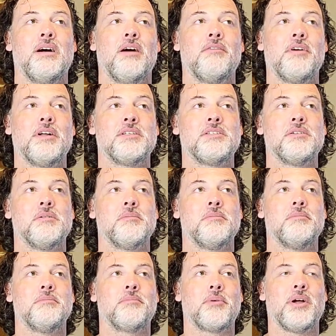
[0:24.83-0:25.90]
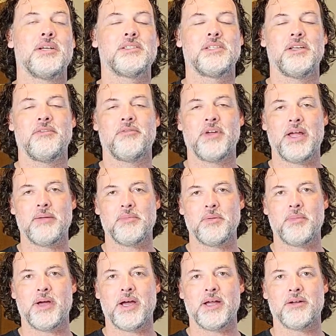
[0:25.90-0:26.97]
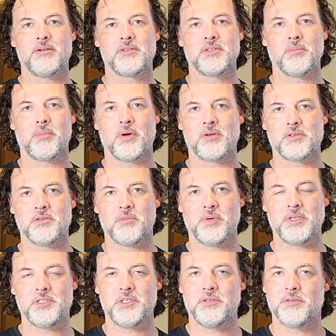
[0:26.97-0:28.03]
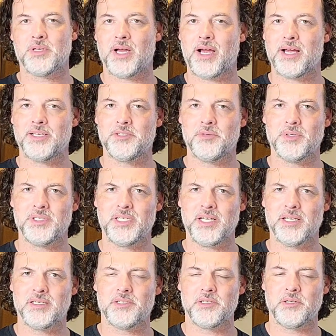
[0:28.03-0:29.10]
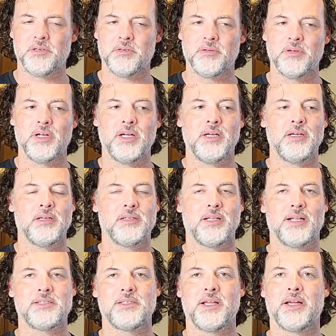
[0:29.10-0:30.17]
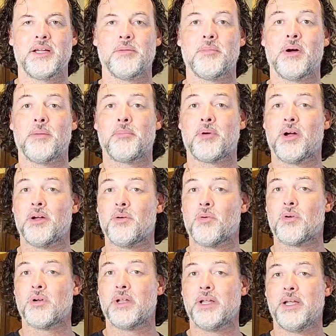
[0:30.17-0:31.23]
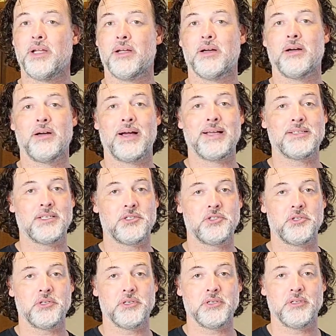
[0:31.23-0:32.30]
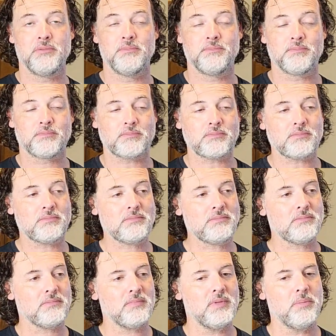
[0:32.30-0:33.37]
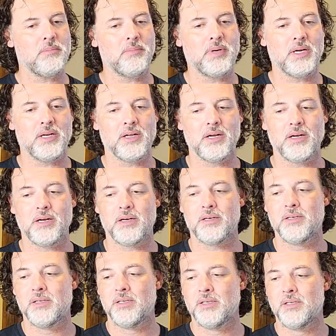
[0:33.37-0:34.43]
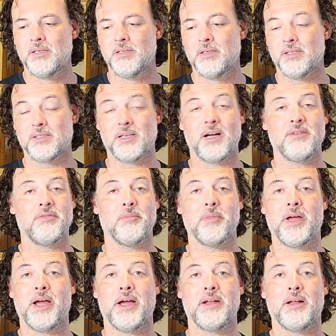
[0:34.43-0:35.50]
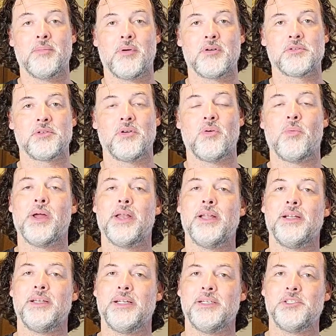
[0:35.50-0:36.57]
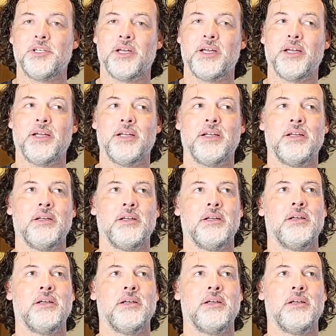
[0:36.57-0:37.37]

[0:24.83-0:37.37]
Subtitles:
I've had some pressing family matters, some personal issues I had to attend to. That's taken my priority as it should. But aside from that, I'm also a wedding DJ,